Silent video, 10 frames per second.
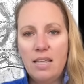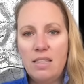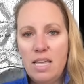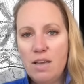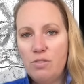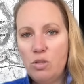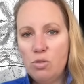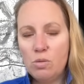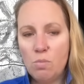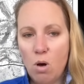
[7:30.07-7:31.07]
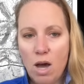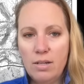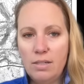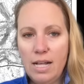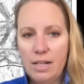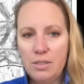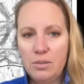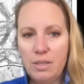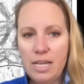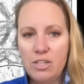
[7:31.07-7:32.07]
they have used model
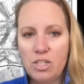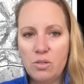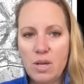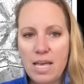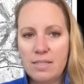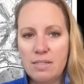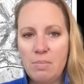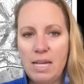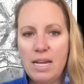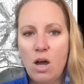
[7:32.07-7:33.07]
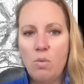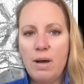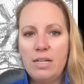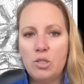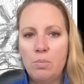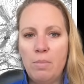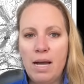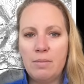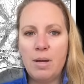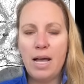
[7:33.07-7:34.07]
calculation to estimate how much
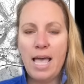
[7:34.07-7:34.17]
magma